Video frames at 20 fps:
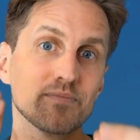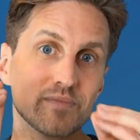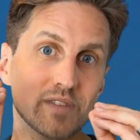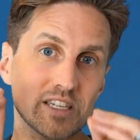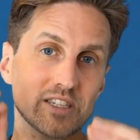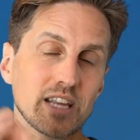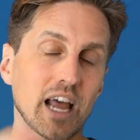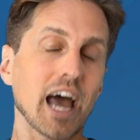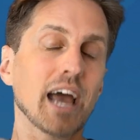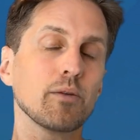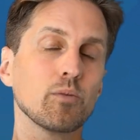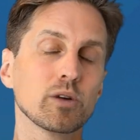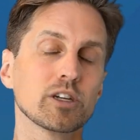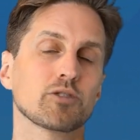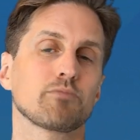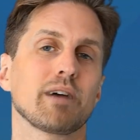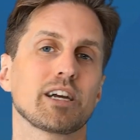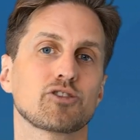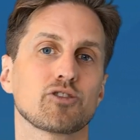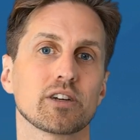Decide
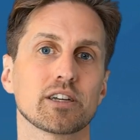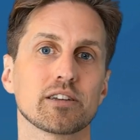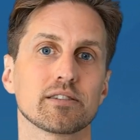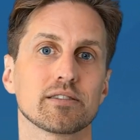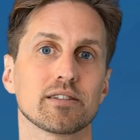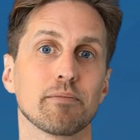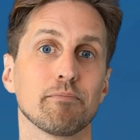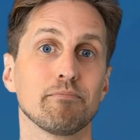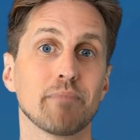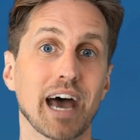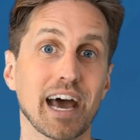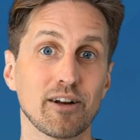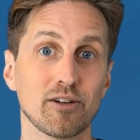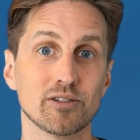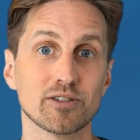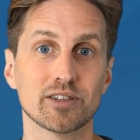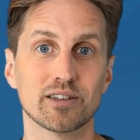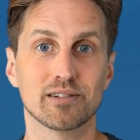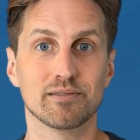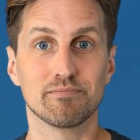which metric
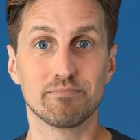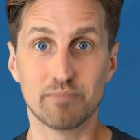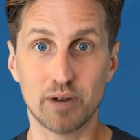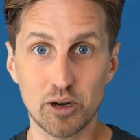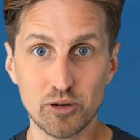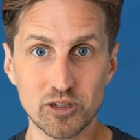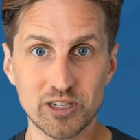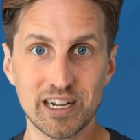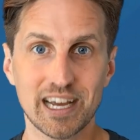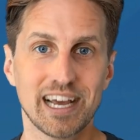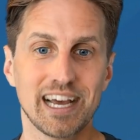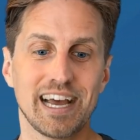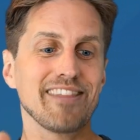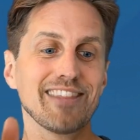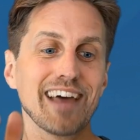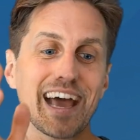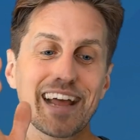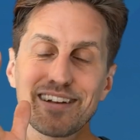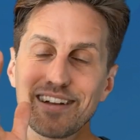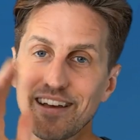matters most,
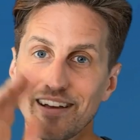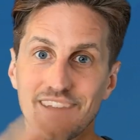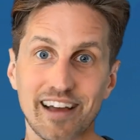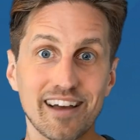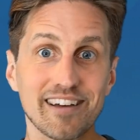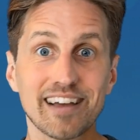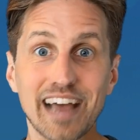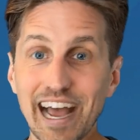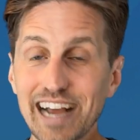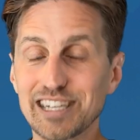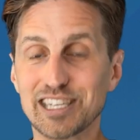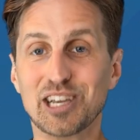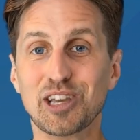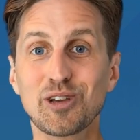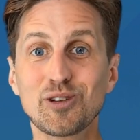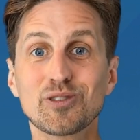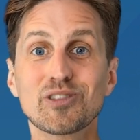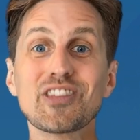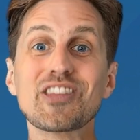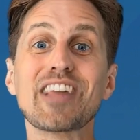and then
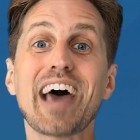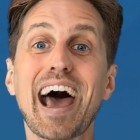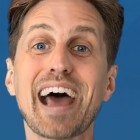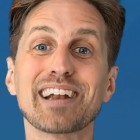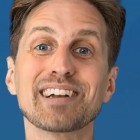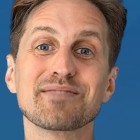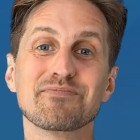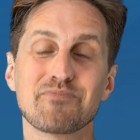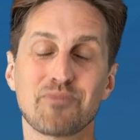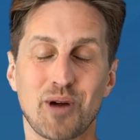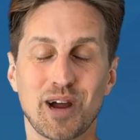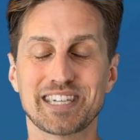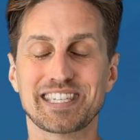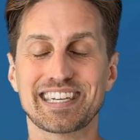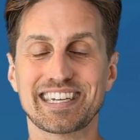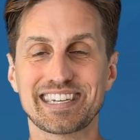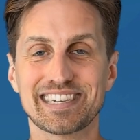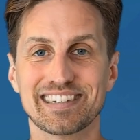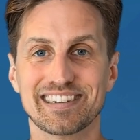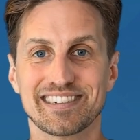execute that
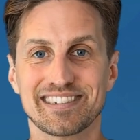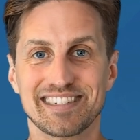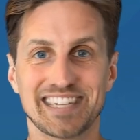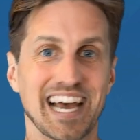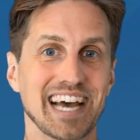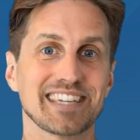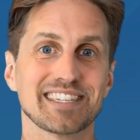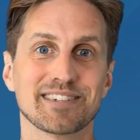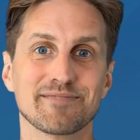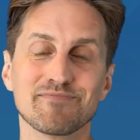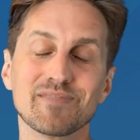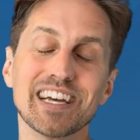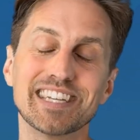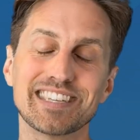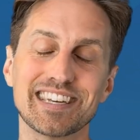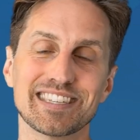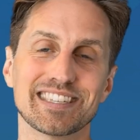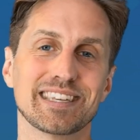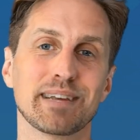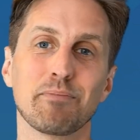pricing test.
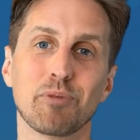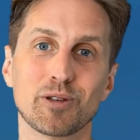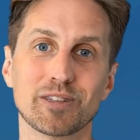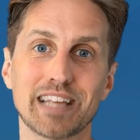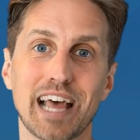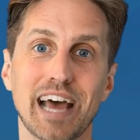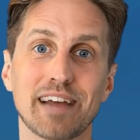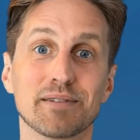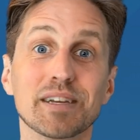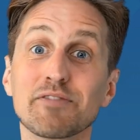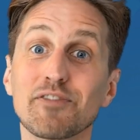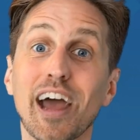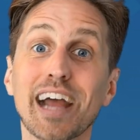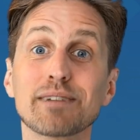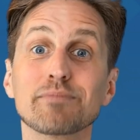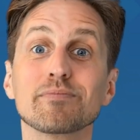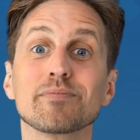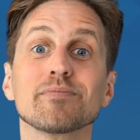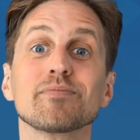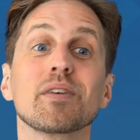It's as simple as that. In
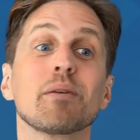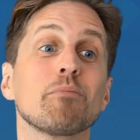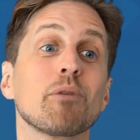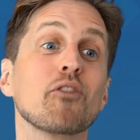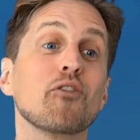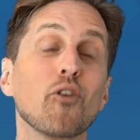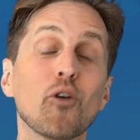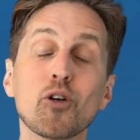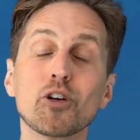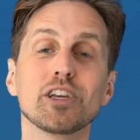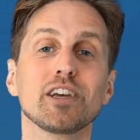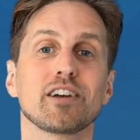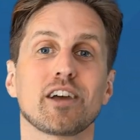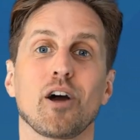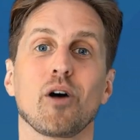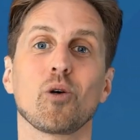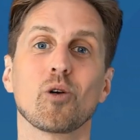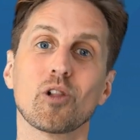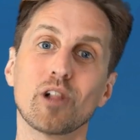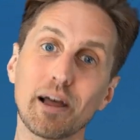fact, before you
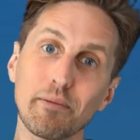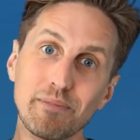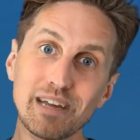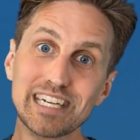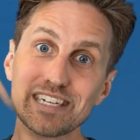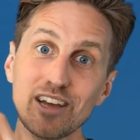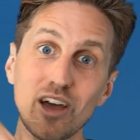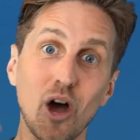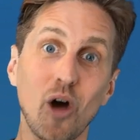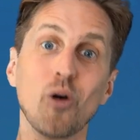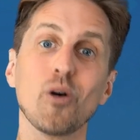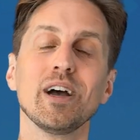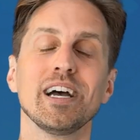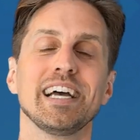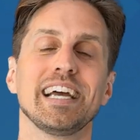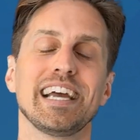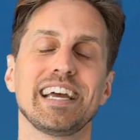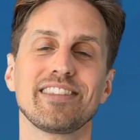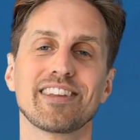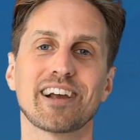go, let me know
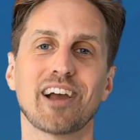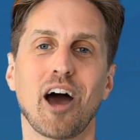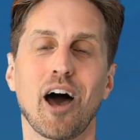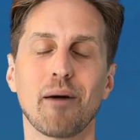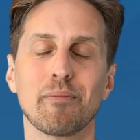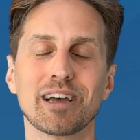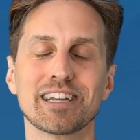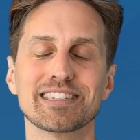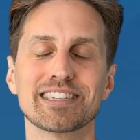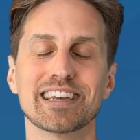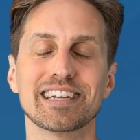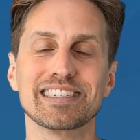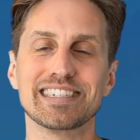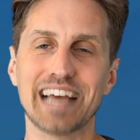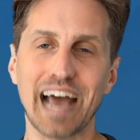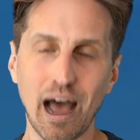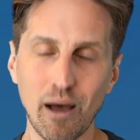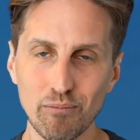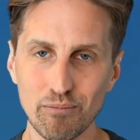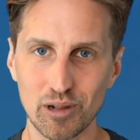in the comments
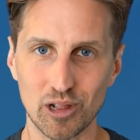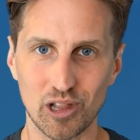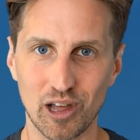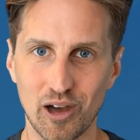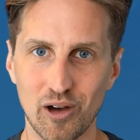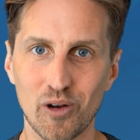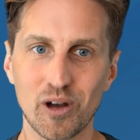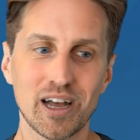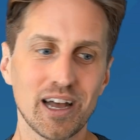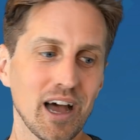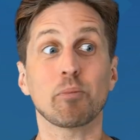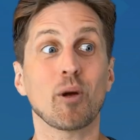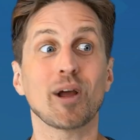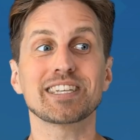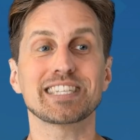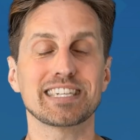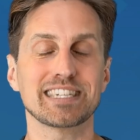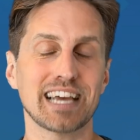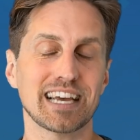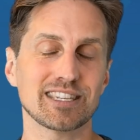down below what
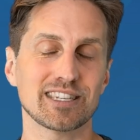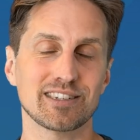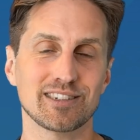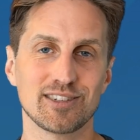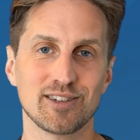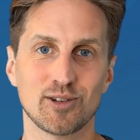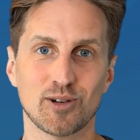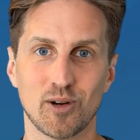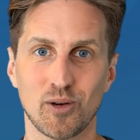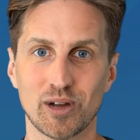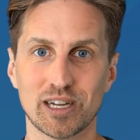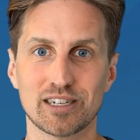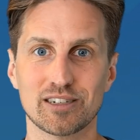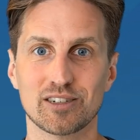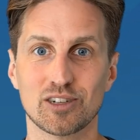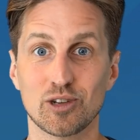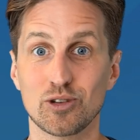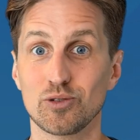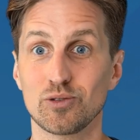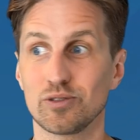pricing test you're going
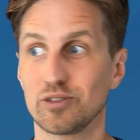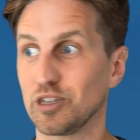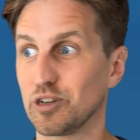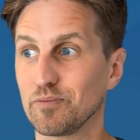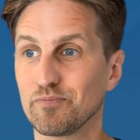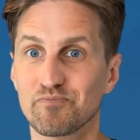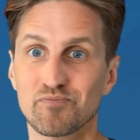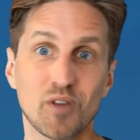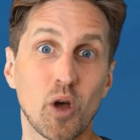to do.